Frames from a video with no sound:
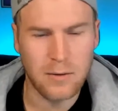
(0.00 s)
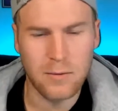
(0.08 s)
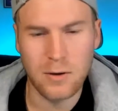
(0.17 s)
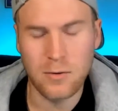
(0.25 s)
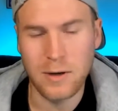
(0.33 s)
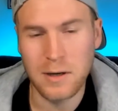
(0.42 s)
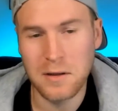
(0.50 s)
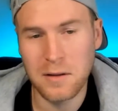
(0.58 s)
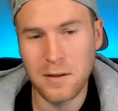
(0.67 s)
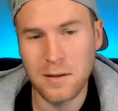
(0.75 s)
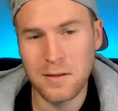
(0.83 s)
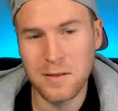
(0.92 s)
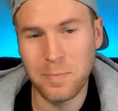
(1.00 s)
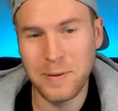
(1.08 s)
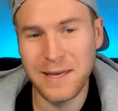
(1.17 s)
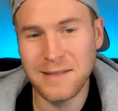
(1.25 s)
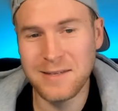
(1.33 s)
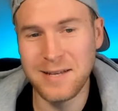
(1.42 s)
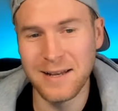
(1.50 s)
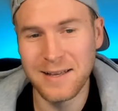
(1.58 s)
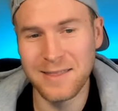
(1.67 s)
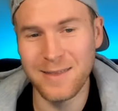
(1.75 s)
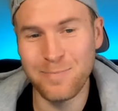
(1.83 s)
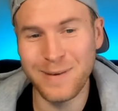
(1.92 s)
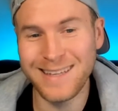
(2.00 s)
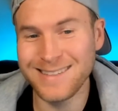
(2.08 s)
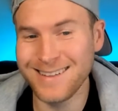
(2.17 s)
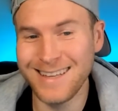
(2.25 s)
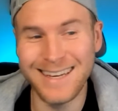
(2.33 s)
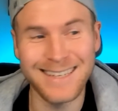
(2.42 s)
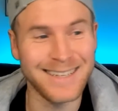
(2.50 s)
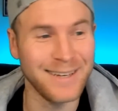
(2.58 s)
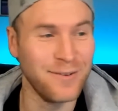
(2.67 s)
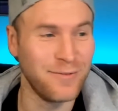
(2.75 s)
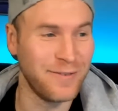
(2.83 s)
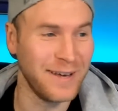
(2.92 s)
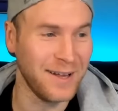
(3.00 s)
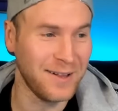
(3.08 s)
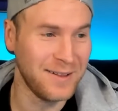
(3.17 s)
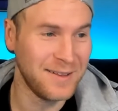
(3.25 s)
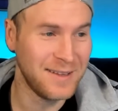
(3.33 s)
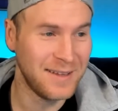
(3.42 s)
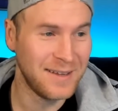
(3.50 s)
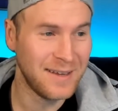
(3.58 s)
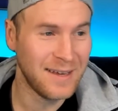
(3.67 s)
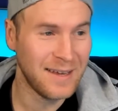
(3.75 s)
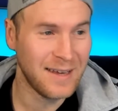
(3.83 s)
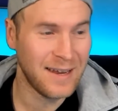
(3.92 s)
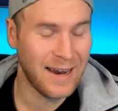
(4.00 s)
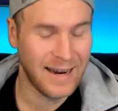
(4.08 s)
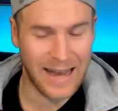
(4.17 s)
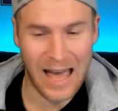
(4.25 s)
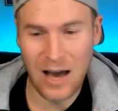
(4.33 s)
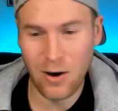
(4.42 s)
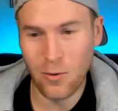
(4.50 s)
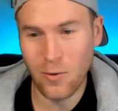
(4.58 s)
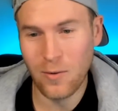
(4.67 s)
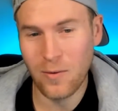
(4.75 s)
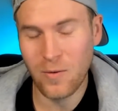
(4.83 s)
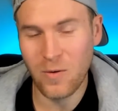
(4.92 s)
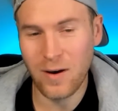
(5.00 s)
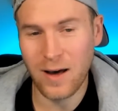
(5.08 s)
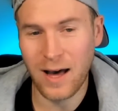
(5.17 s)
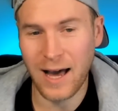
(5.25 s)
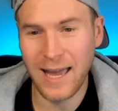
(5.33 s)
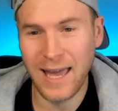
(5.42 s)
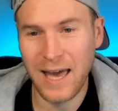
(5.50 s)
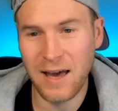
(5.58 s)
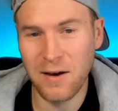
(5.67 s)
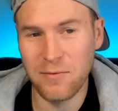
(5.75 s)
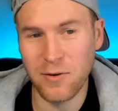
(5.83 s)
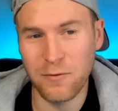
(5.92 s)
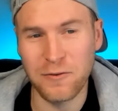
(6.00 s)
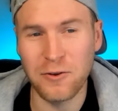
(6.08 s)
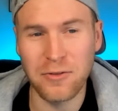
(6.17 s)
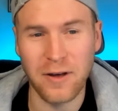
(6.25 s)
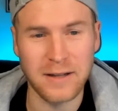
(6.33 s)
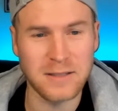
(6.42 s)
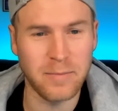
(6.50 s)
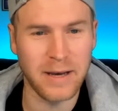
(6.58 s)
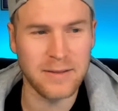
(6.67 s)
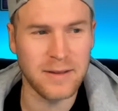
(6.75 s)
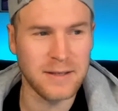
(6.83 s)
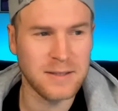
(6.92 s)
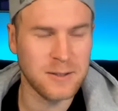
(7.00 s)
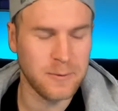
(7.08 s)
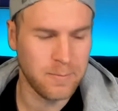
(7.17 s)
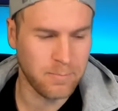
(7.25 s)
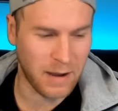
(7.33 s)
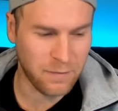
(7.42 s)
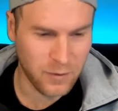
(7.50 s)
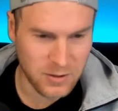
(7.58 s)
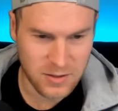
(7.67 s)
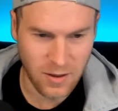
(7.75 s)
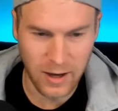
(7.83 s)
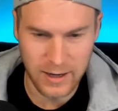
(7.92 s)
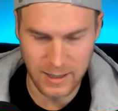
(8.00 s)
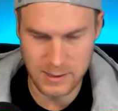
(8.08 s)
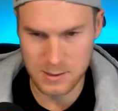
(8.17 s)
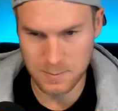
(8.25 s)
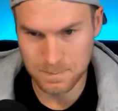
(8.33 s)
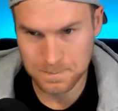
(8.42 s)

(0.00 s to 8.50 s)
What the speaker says: real quick. The Pete's League didn't fill. Now, I have a few thoughts about this. My first thought is